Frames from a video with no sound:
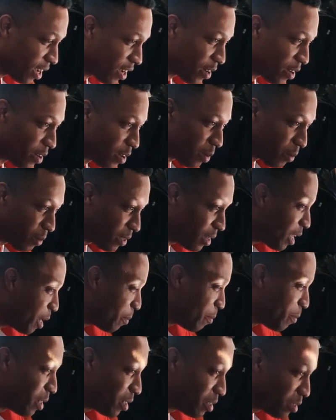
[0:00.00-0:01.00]
don't know what
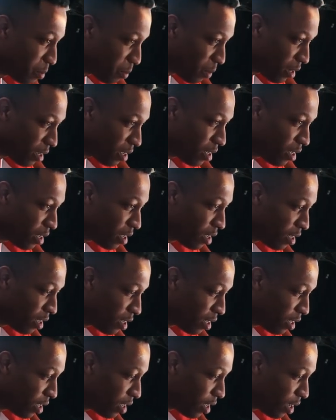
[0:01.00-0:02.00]
that means.
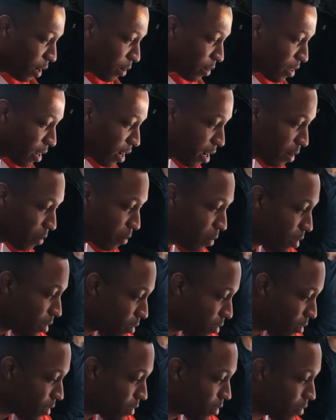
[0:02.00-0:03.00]
Okay, we're
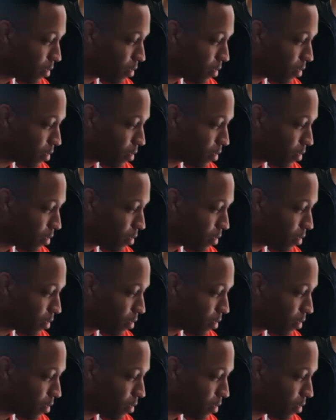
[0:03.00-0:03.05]
gonna